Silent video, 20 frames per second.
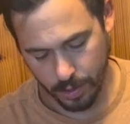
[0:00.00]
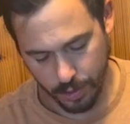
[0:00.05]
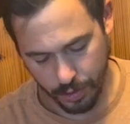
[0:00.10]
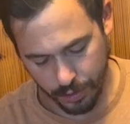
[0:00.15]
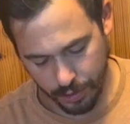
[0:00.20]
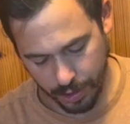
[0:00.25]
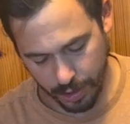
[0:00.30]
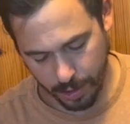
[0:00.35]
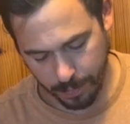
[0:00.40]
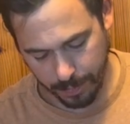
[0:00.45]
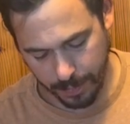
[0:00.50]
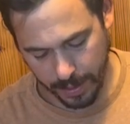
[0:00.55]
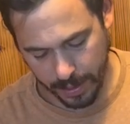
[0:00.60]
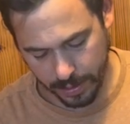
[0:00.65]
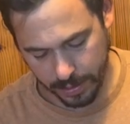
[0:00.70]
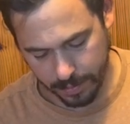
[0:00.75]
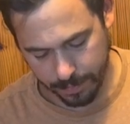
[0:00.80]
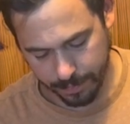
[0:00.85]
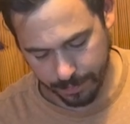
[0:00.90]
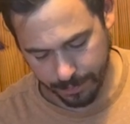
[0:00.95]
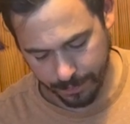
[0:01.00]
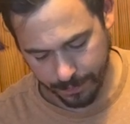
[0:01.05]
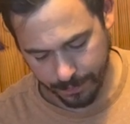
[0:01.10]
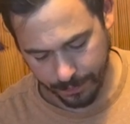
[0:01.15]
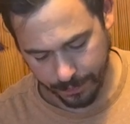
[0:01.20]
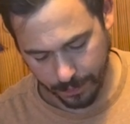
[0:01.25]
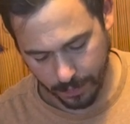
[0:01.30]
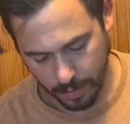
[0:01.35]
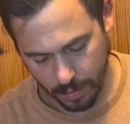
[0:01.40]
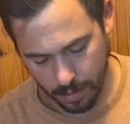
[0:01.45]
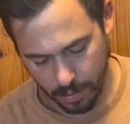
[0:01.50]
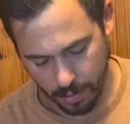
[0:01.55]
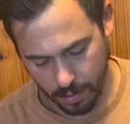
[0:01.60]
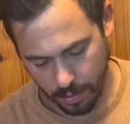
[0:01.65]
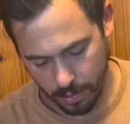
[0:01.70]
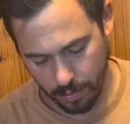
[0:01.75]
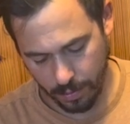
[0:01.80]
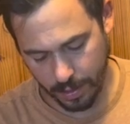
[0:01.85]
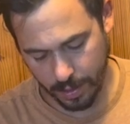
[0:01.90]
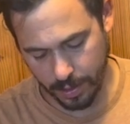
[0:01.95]
cheek piece.
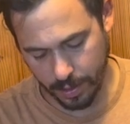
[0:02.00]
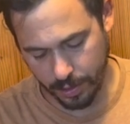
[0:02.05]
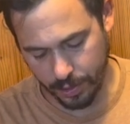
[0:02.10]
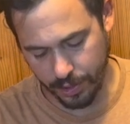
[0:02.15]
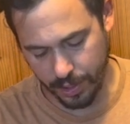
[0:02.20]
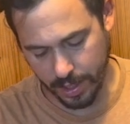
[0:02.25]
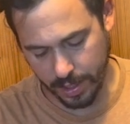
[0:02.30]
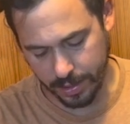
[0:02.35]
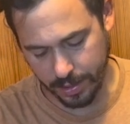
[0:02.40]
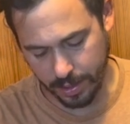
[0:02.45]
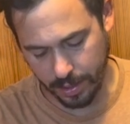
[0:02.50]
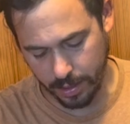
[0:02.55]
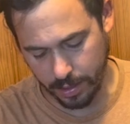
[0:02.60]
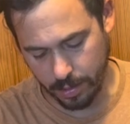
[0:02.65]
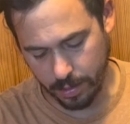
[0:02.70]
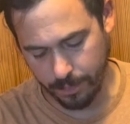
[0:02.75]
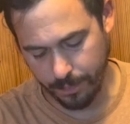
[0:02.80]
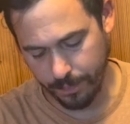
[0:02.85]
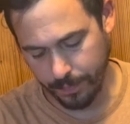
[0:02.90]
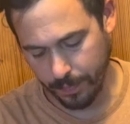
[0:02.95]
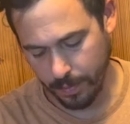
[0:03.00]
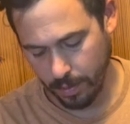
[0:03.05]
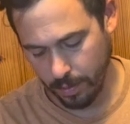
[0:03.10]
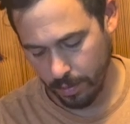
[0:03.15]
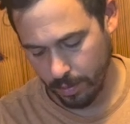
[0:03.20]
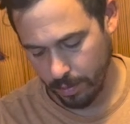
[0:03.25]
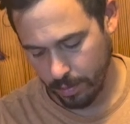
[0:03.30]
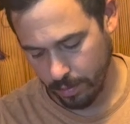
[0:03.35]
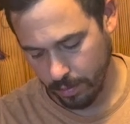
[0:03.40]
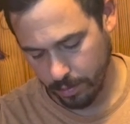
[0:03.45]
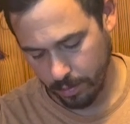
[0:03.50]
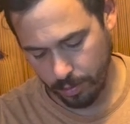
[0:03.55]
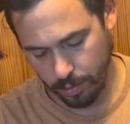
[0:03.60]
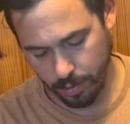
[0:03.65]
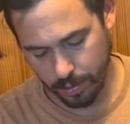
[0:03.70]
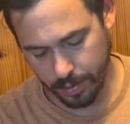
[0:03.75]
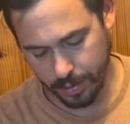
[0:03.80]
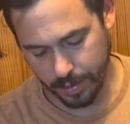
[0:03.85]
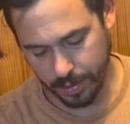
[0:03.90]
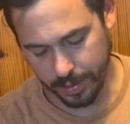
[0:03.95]
You can adjust it to
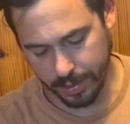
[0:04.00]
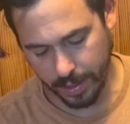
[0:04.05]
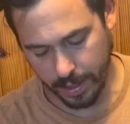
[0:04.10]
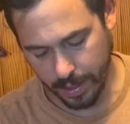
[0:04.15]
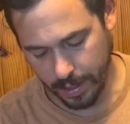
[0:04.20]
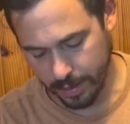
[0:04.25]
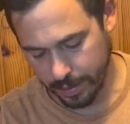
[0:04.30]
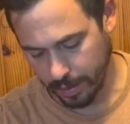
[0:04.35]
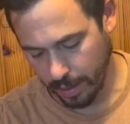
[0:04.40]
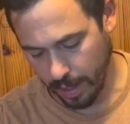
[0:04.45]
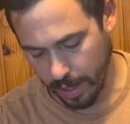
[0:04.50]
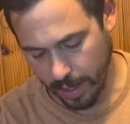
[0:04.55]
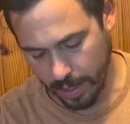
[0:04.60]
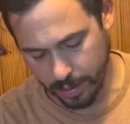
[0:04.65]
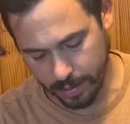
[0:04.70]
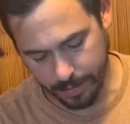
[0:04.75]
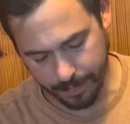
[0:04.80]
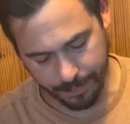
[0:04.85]
your desired height.